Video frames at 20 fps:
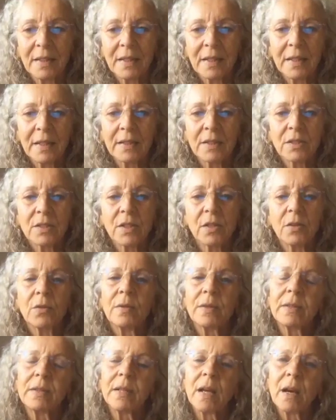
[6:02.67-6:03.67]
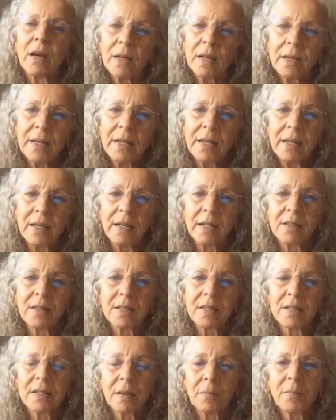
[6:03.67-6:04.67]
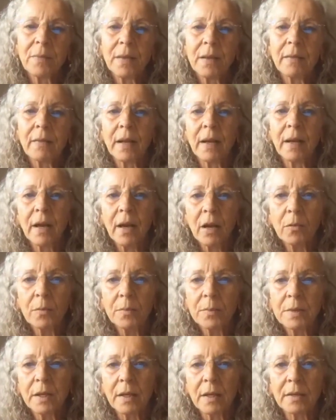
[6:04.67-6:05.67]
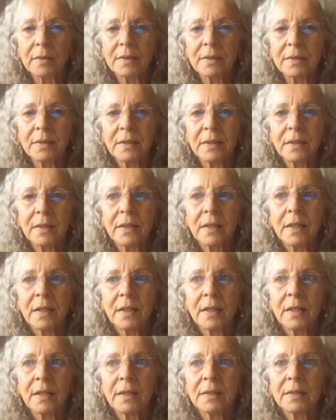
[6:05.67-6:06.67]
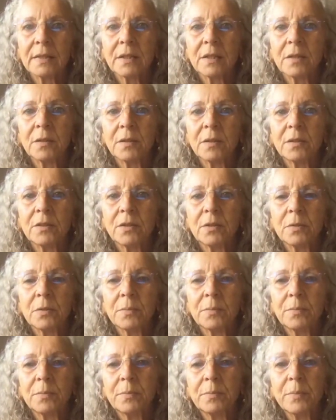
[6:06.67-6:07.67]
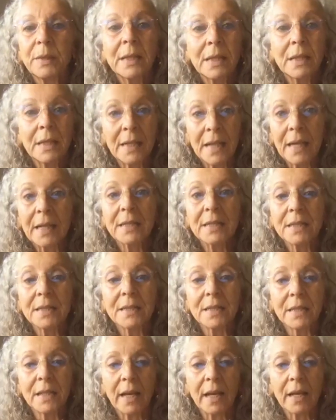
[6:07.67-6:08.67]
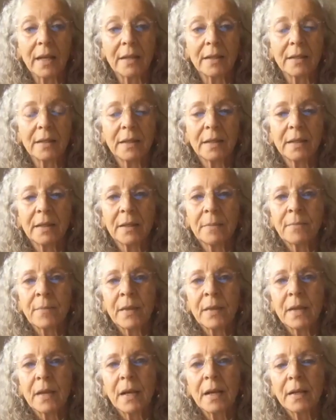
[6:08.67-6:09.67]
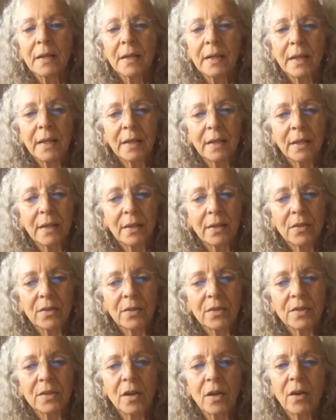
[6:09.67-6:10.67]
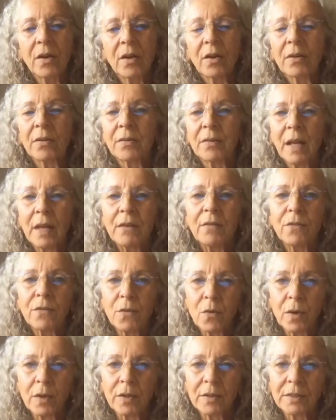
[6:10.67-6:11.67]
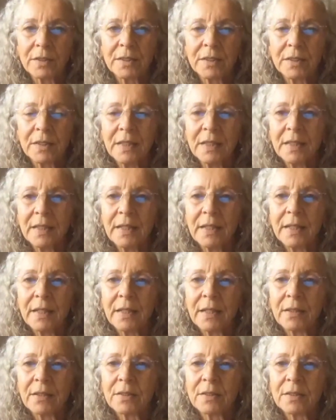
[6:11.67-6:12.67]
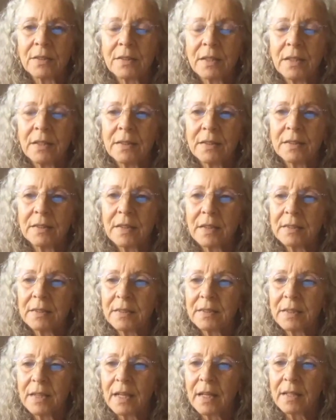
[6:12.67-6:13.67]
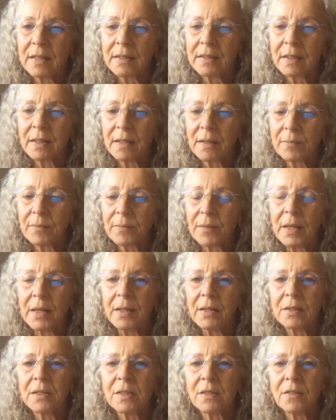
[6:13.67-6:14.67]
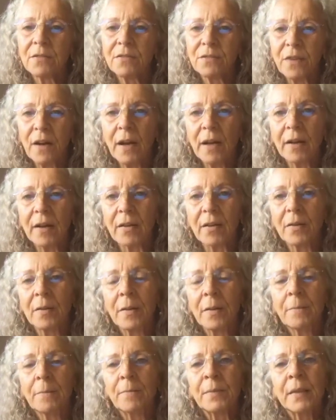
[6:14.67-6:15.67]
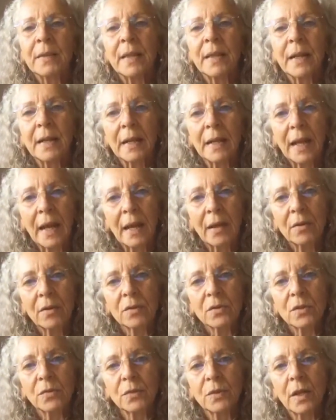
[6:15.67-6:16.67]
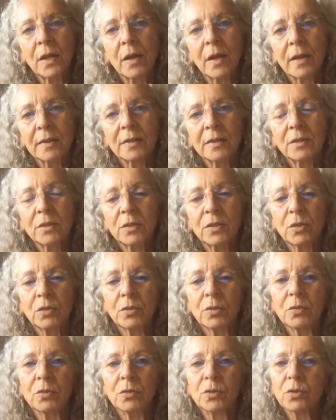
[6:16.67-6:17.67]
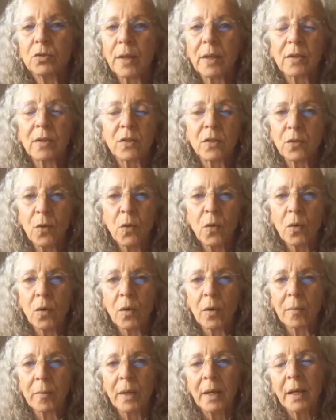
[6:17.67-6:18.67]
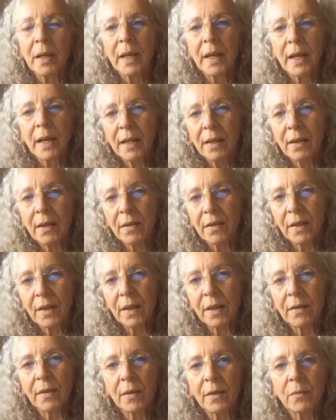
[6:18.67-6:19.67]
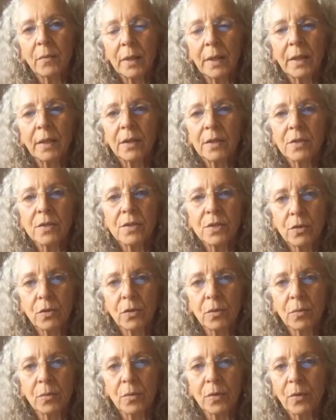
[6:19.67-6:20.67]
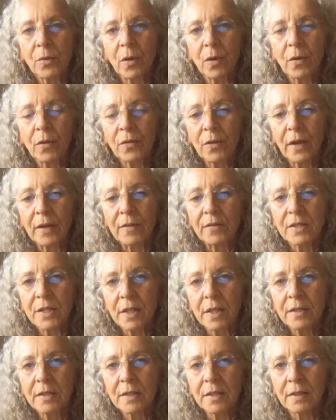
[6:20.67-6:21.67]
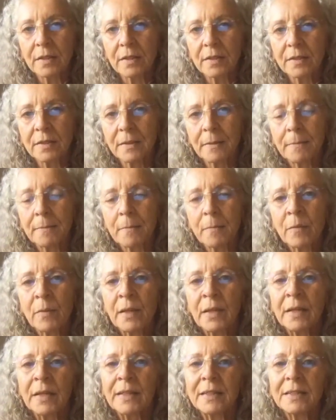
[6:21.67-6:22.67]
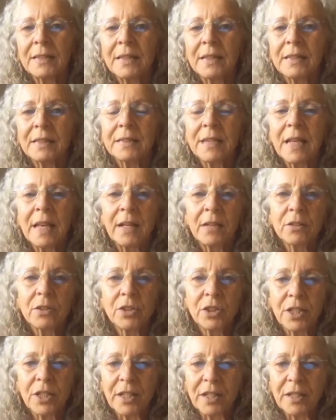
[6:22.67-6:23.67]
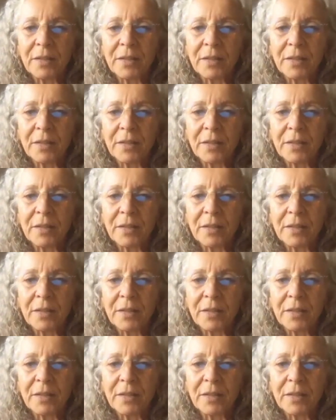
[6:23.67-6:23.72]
and so Agni is something that helps us to be connected to that. Agni is our life force. It is in the sense that it is the fire that allows us to transform anything that we consume through our five senses. It's energy.